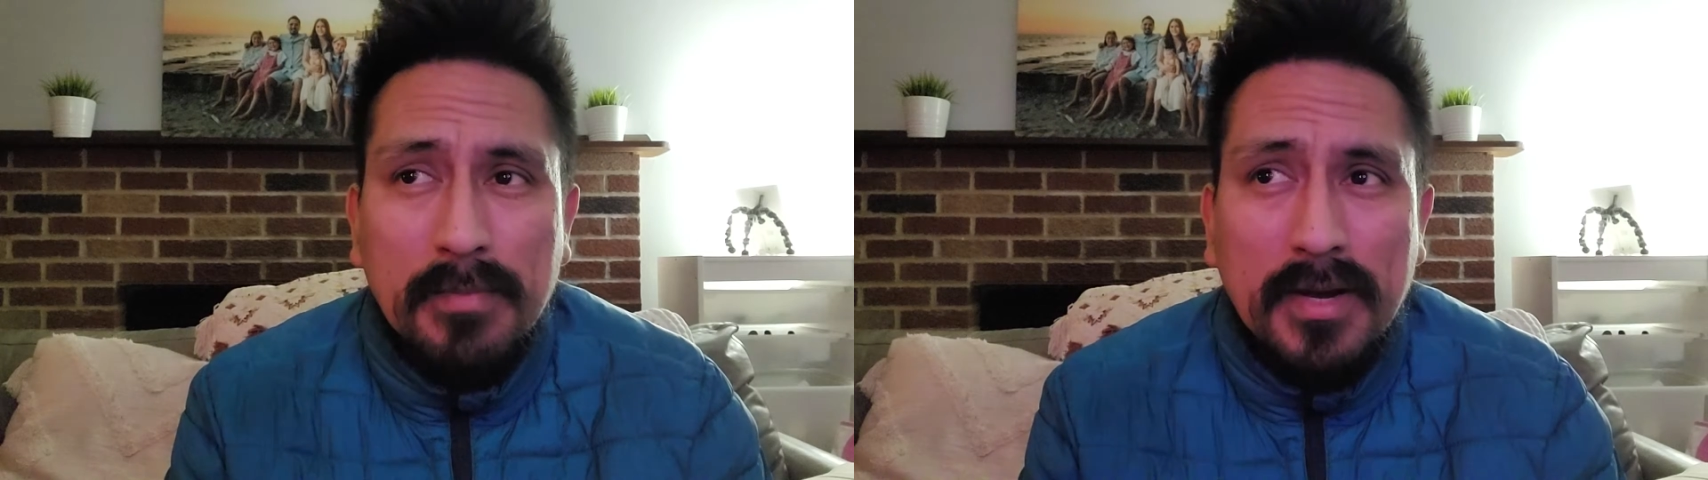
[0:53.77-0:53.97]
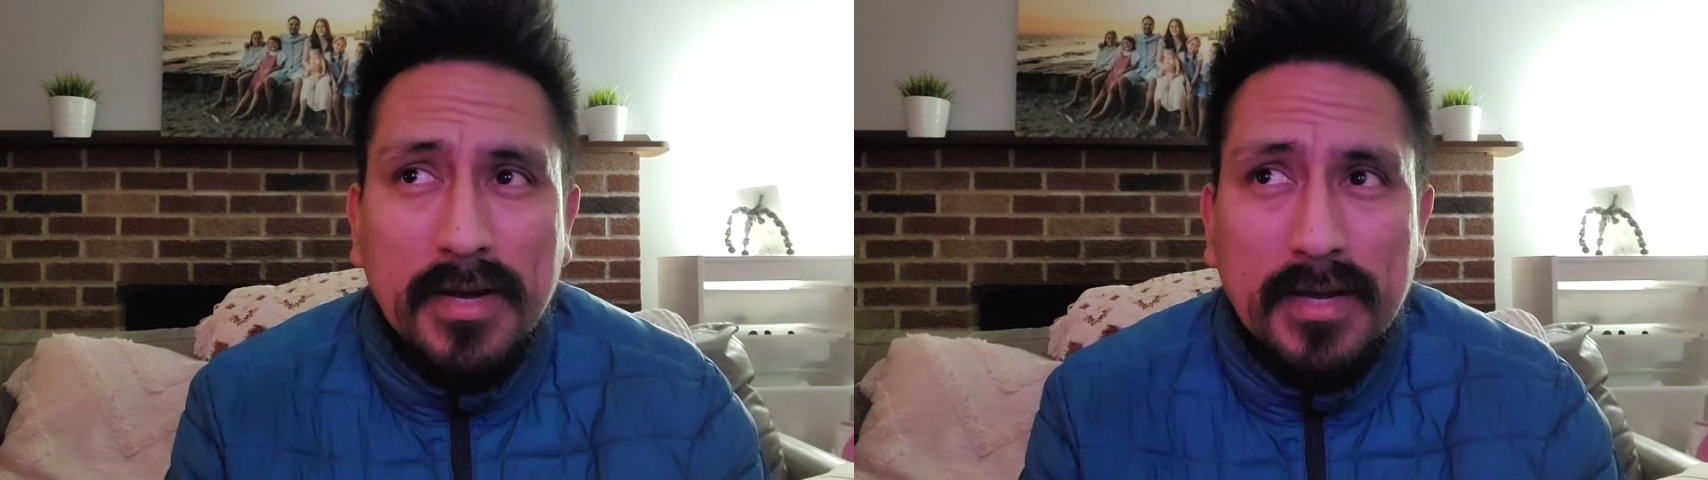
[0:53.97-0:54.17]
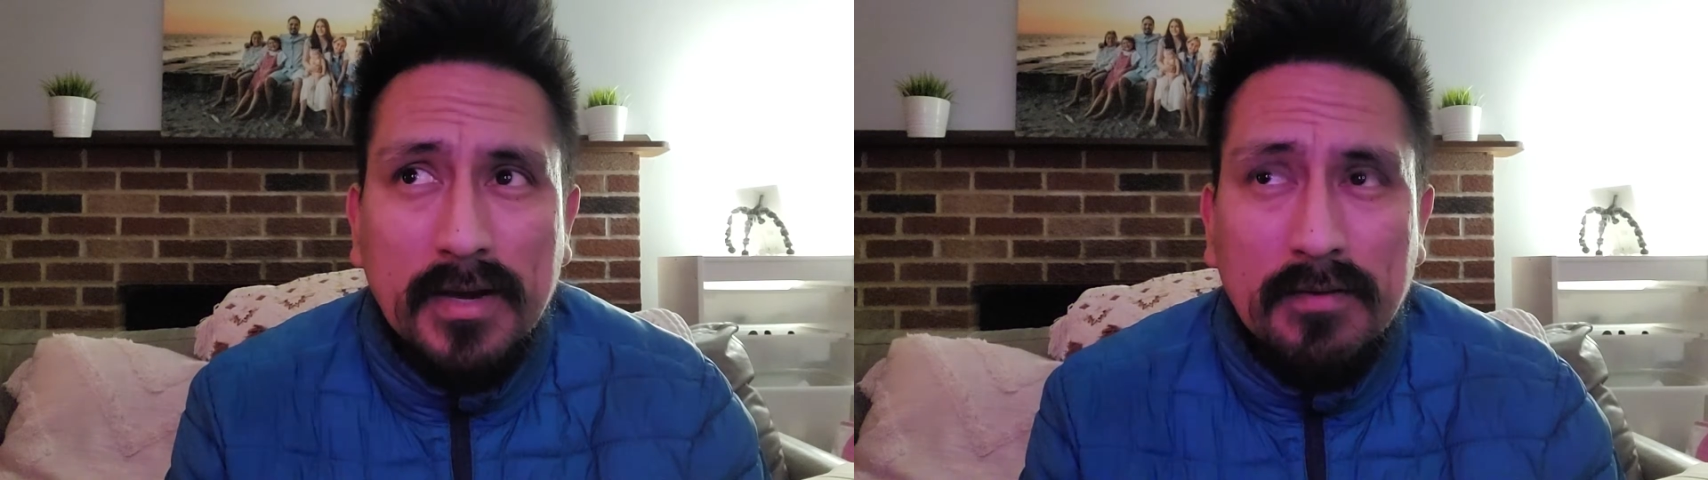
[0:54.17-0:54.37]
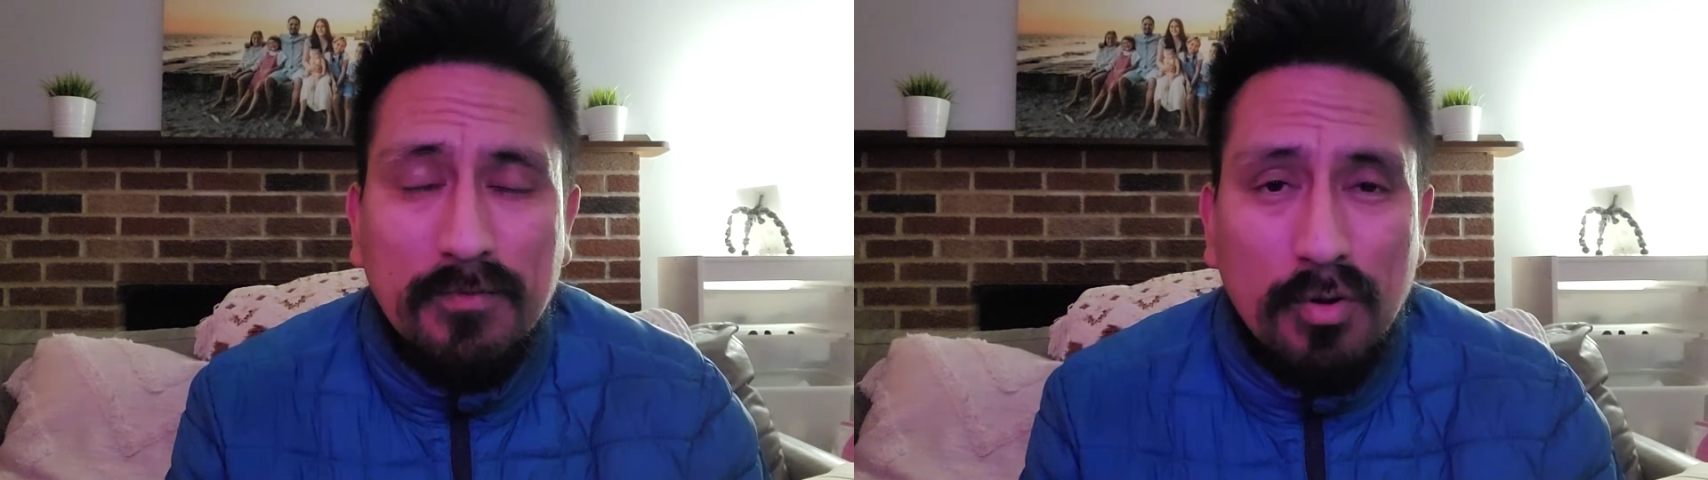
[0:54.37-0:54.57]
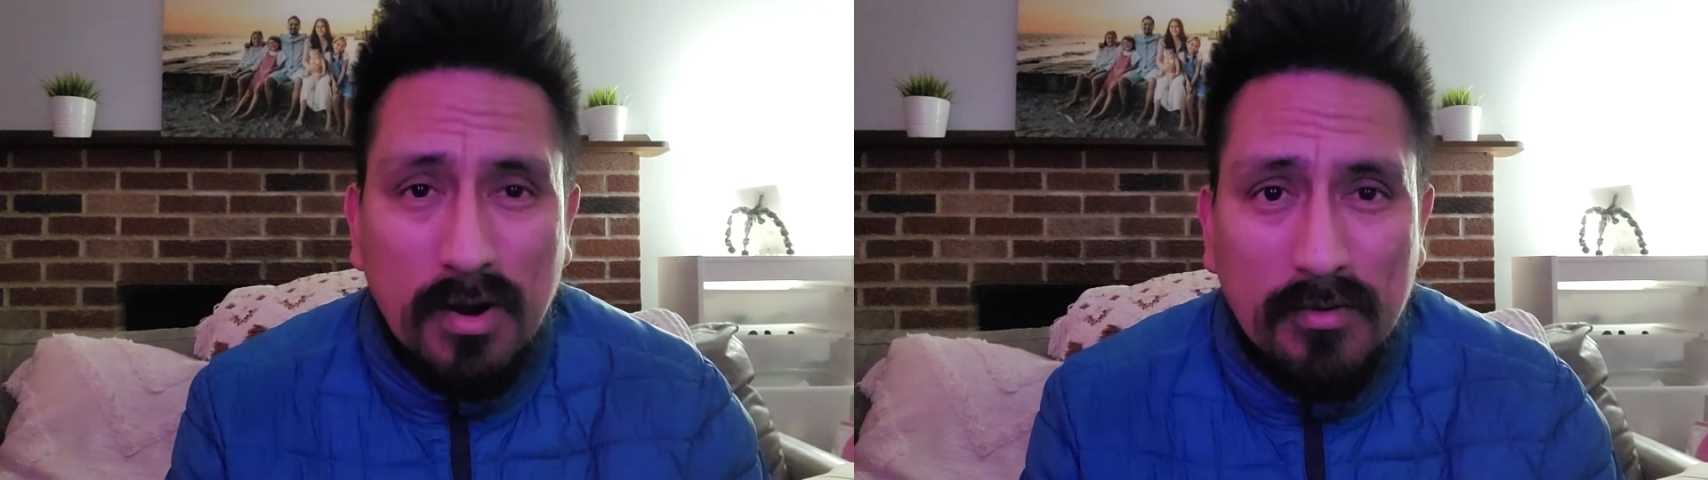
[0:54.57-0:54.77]
buying a
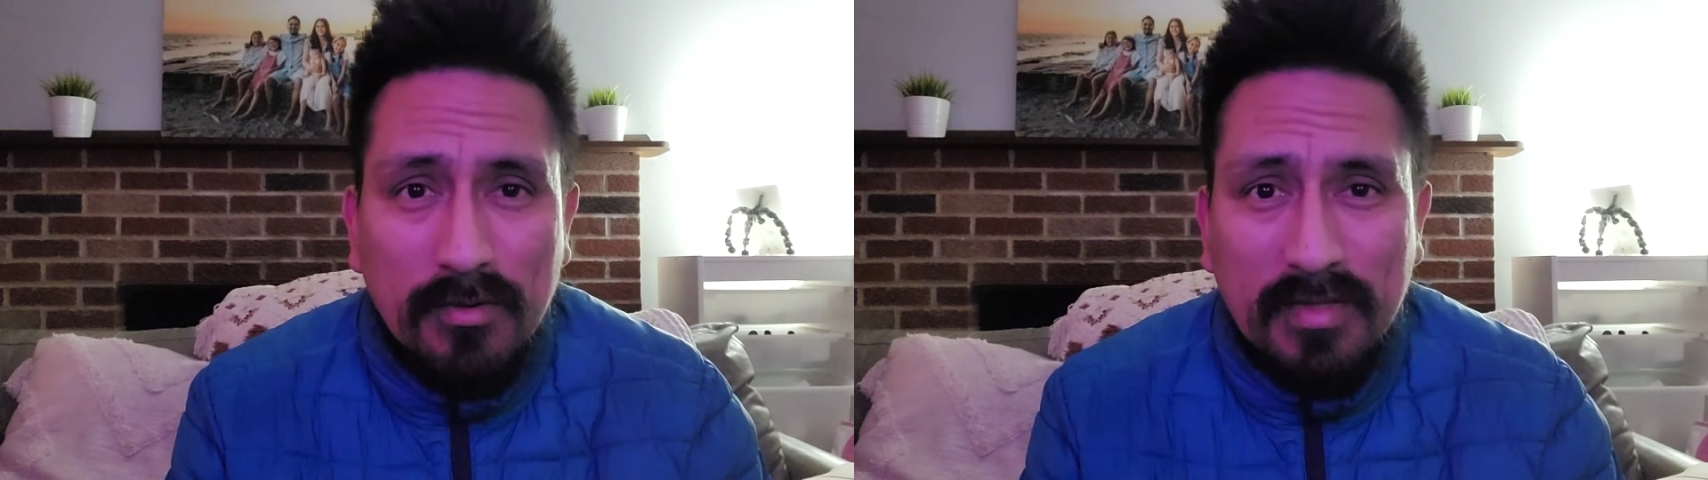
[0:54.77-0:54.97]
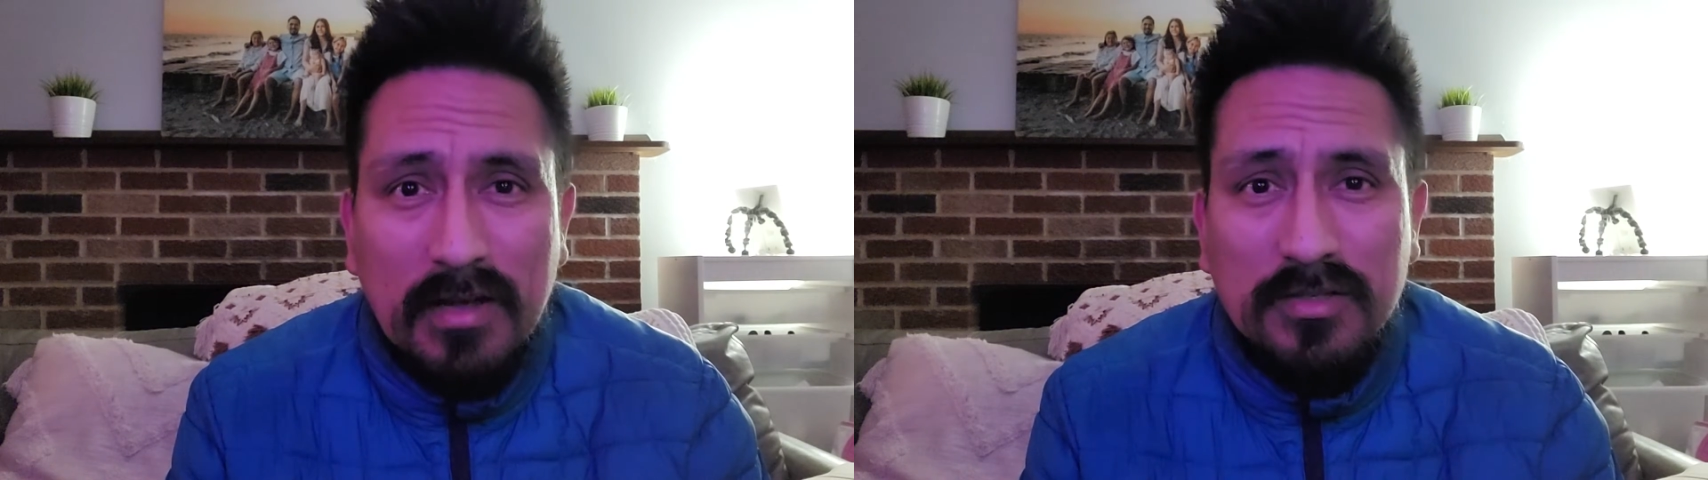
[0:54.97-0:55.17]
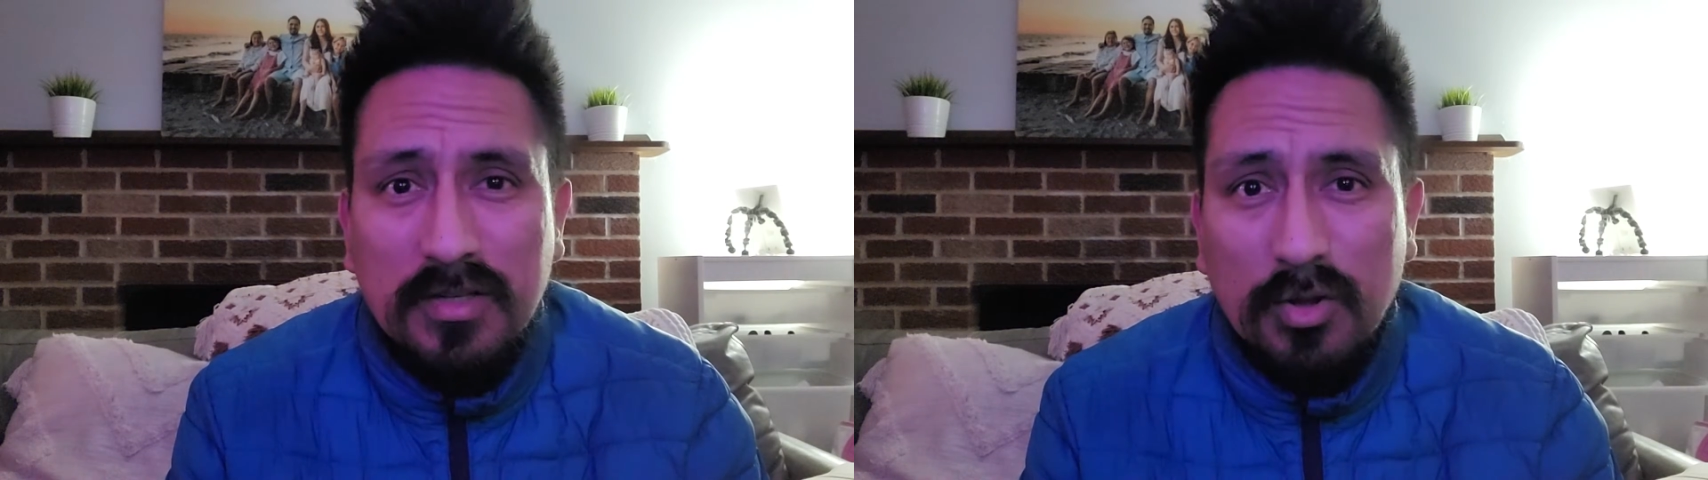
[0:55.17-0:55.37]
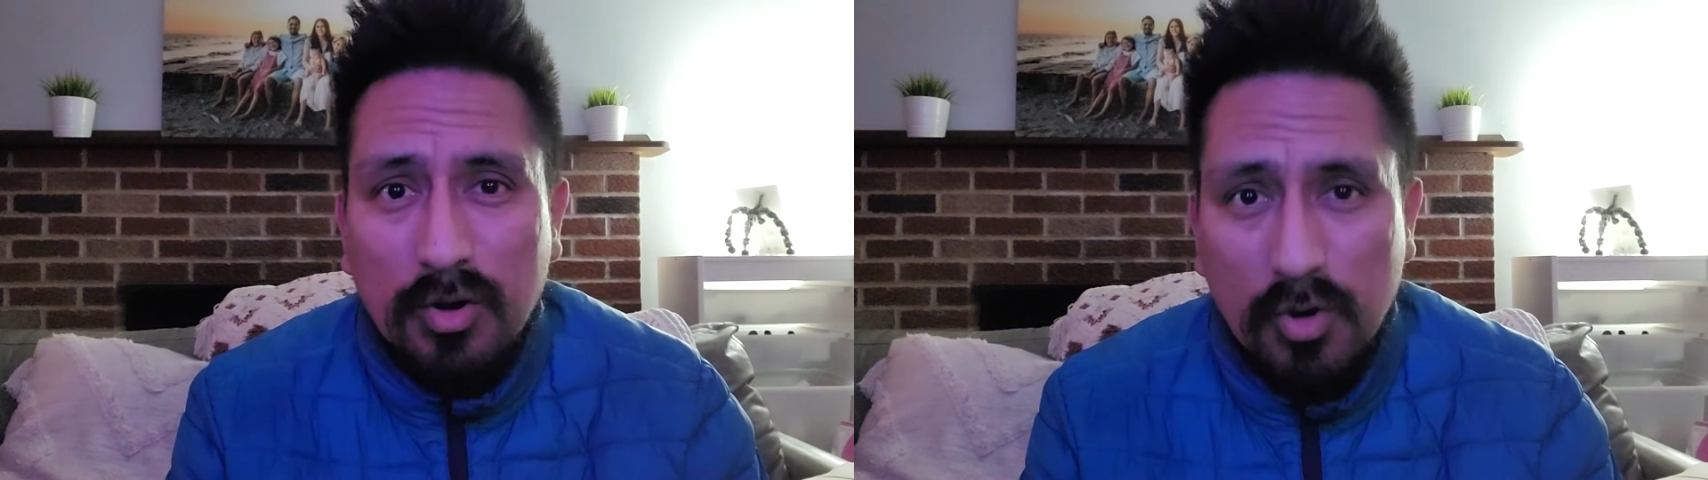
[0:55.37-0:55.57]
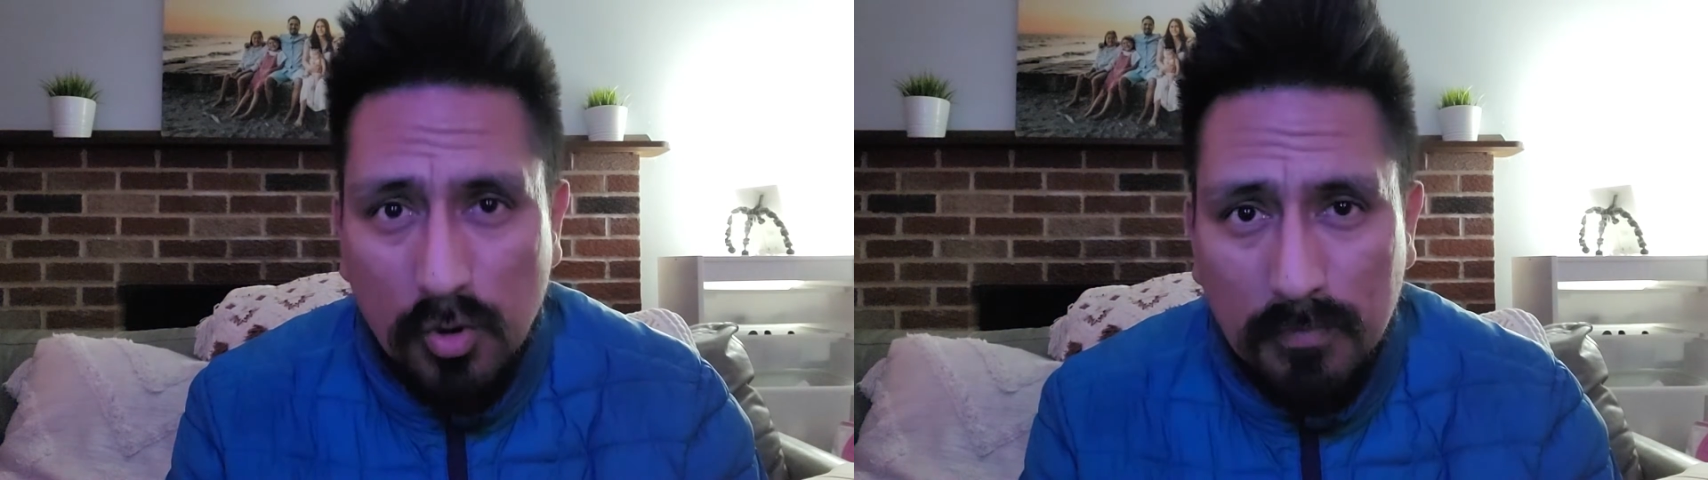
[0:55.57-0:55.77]

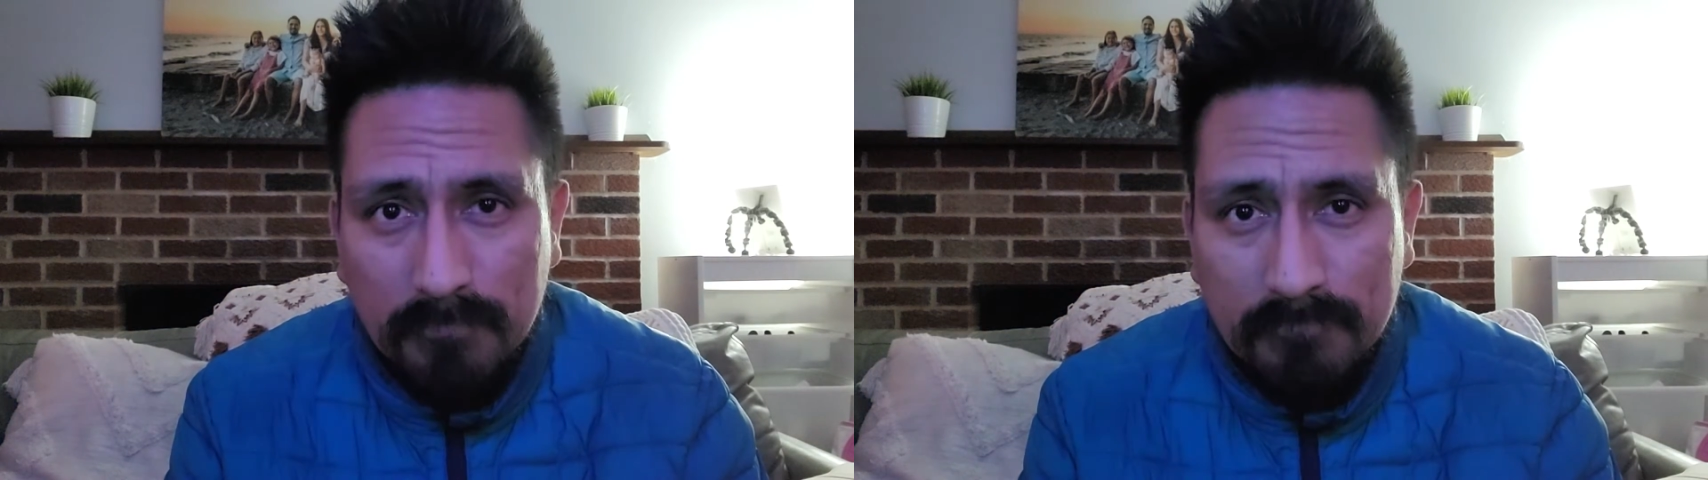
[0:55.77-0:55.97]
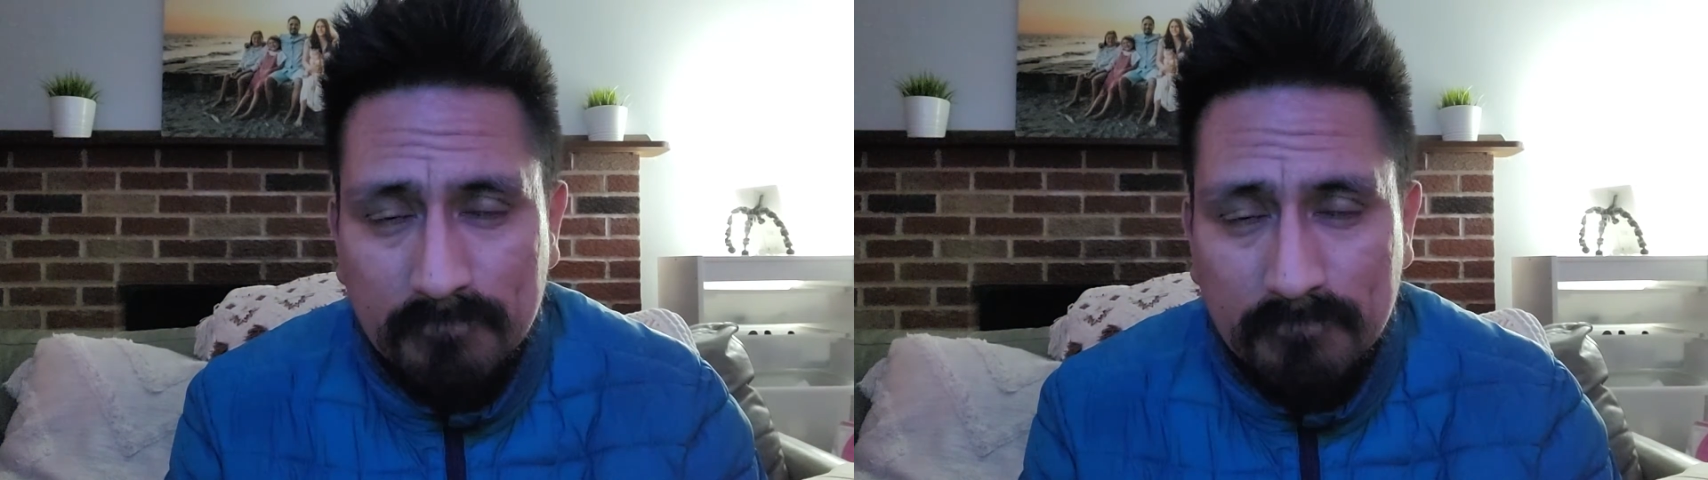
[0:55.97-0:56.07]
$400,000 home,